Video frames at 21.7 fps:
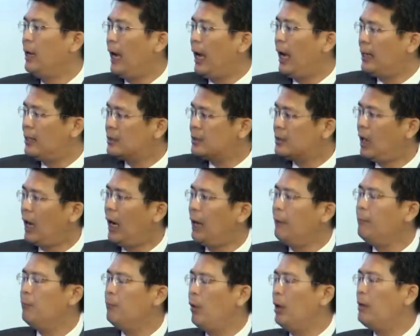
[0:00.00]
At the
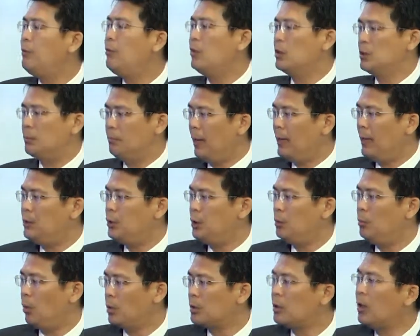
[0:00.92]
time when we was
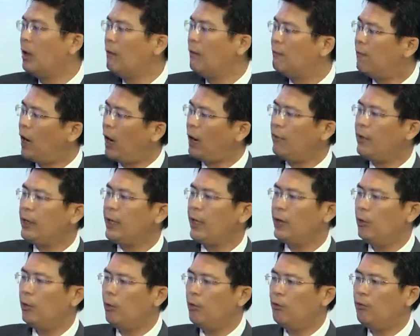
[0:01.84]
mentioned was 5
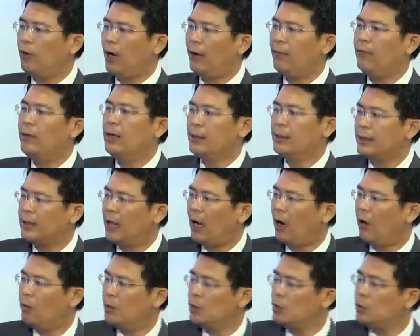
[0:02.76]
ringgit 05,
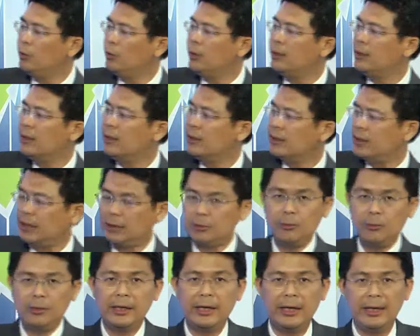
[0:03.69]
now is doing 6
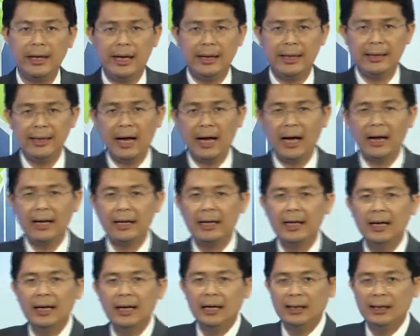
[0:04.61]
ringgit and 9.